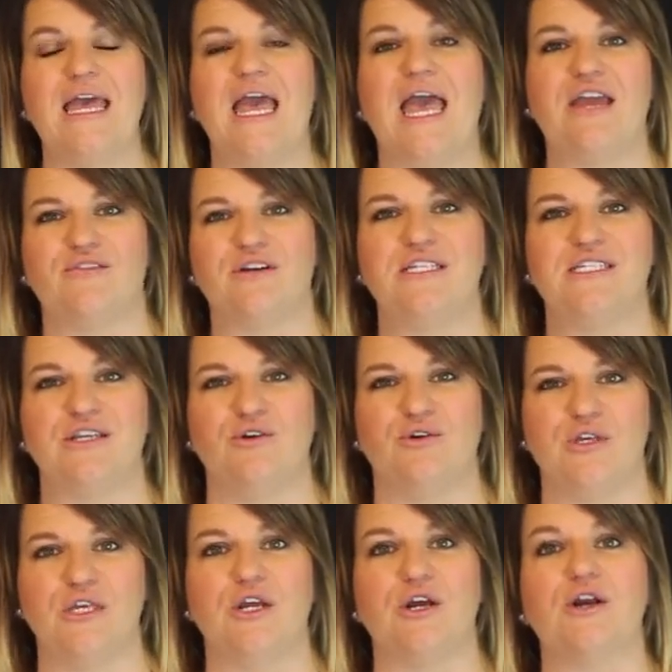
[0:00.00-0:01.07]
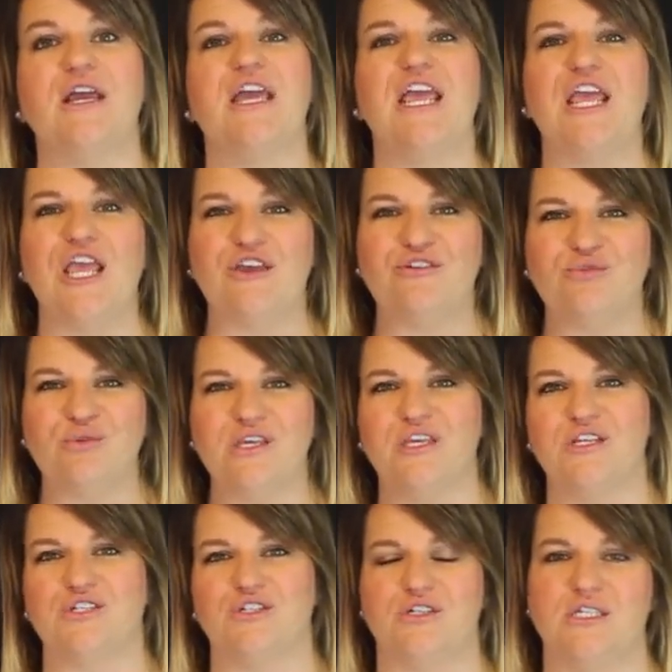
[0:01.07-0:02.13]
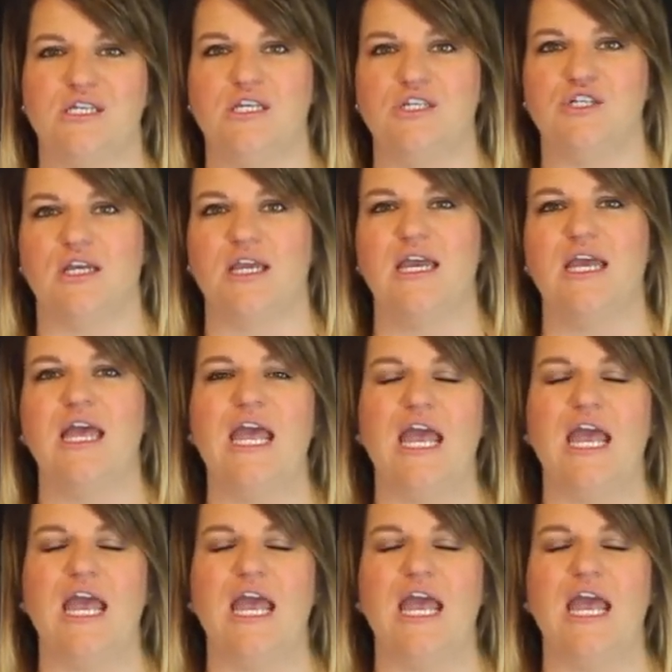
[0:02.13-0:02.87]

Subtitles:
every single year if we get strategic